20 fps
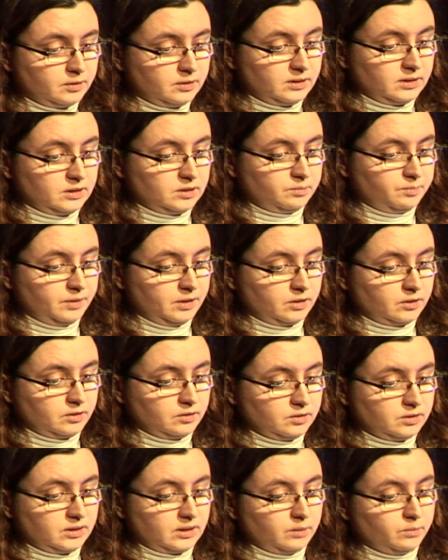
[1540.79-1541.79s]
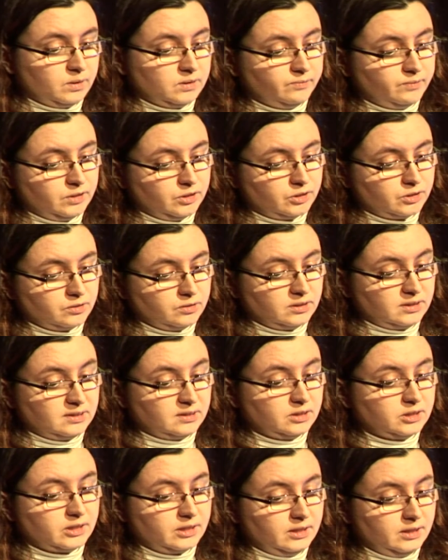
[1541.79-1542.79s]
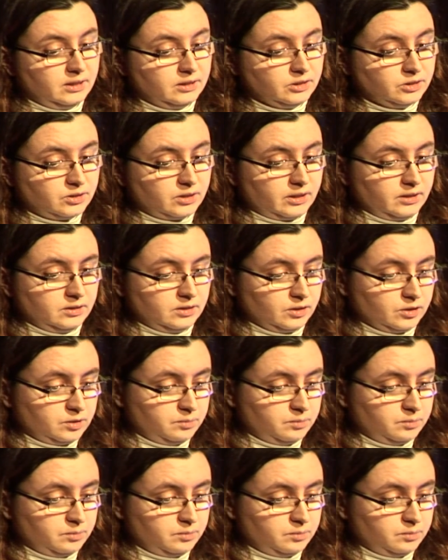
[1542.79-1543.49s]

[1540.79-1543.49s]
it's because our vision is challenged and not